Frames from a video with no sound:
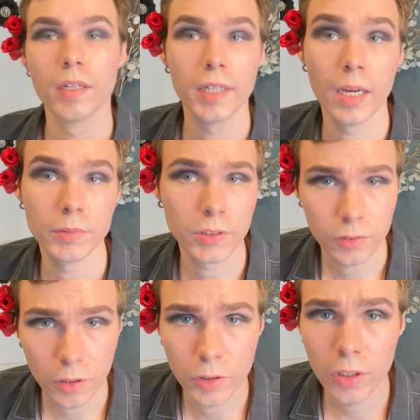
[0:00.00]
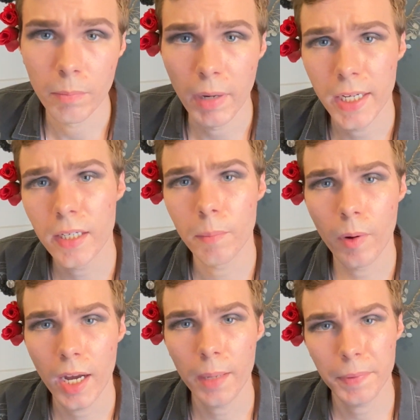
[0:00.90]
Now I'm just gonna go into a makeup
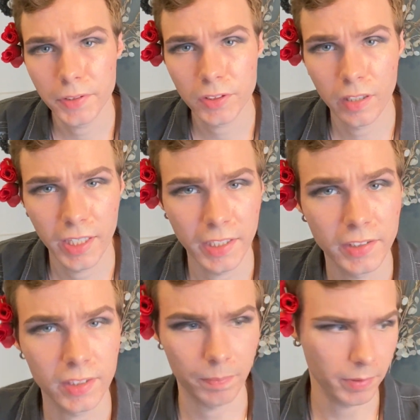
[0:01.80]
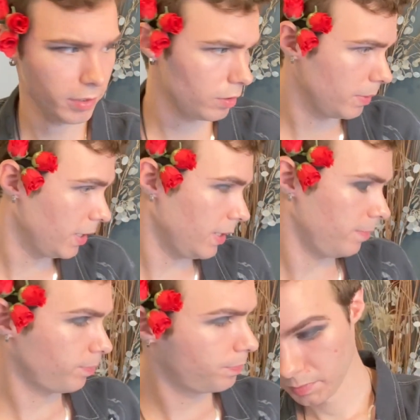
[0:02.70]
wipe and just clean this up a little bit,
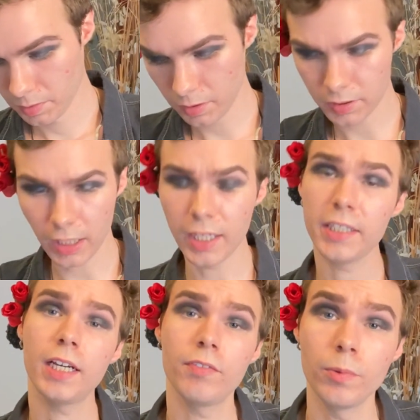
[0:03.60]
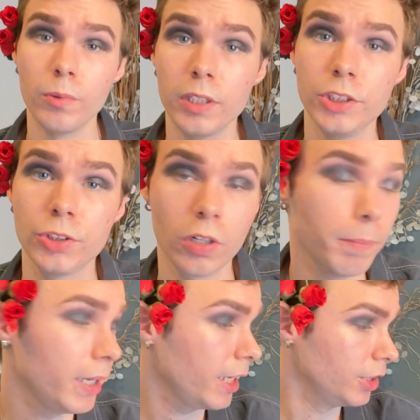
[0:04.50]
because I like to have a really sharp
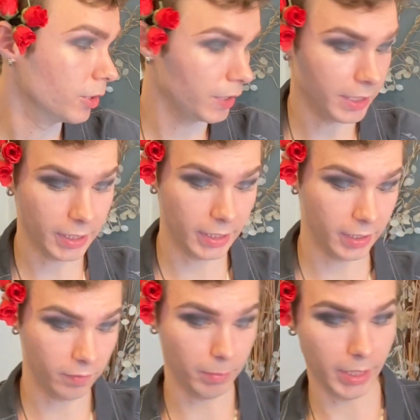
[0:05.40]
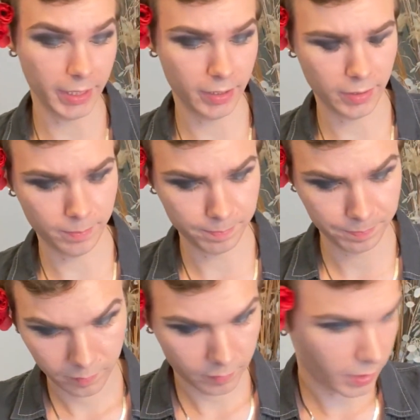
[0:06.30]
edge at the end of my
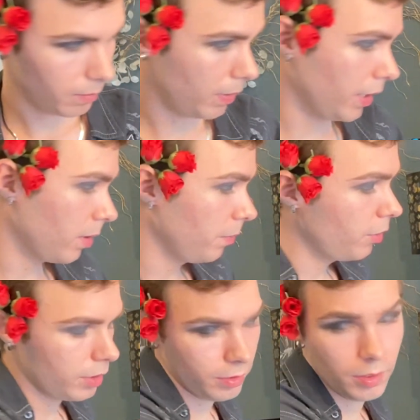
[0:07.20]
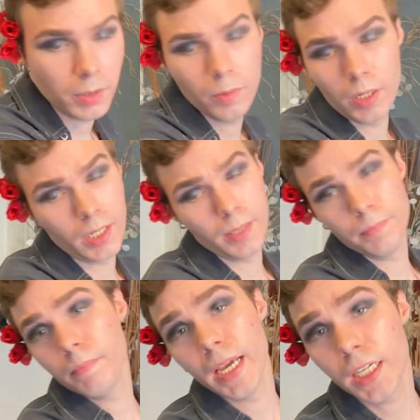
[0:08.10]
makeup. You can do
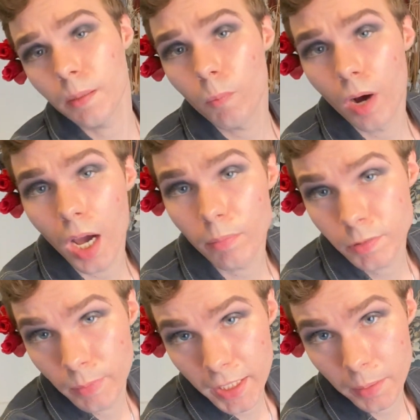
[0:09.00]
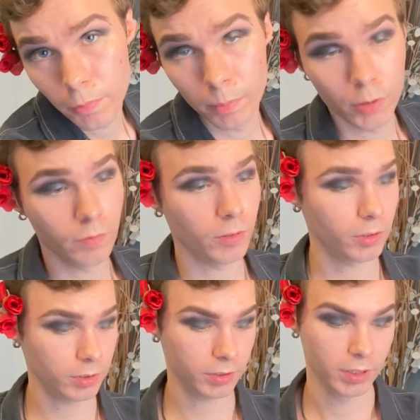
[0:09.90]
makeup wipes, makeup
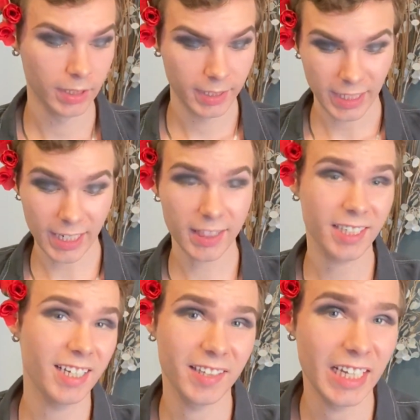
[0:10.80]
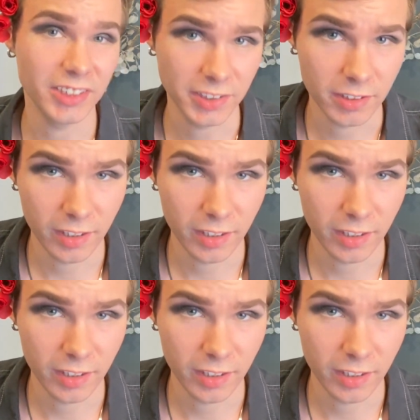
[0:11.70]
removers, anything like that, just to